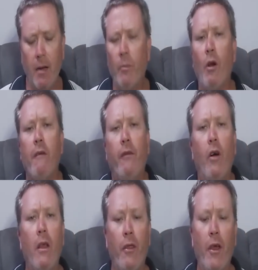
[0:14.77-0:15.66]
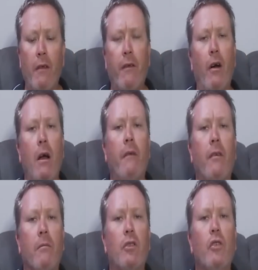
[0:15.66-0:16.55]
Pro Fine 35.
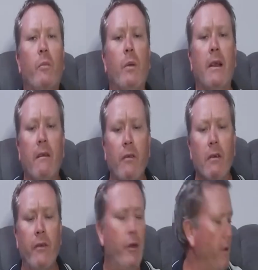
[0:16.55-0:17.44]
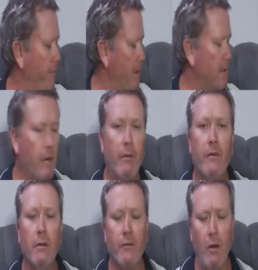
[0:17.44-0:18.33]
I'm sure plenty of you have heard of it. Some of
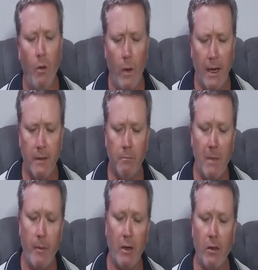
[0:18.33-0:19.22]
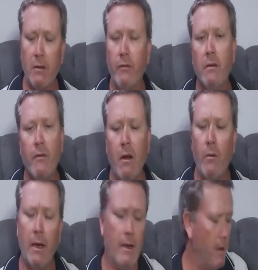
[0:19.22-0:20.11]
you have got one, maybe lots of you have got
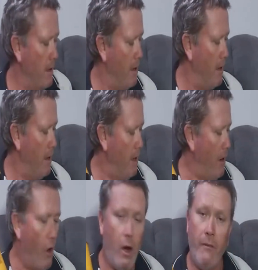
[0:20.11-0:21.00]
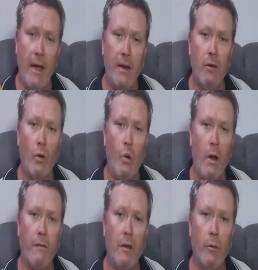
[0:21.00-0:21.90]
one. I've had
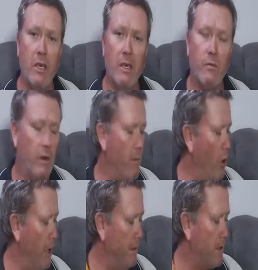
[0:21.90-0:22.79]
quite a few issues with mine.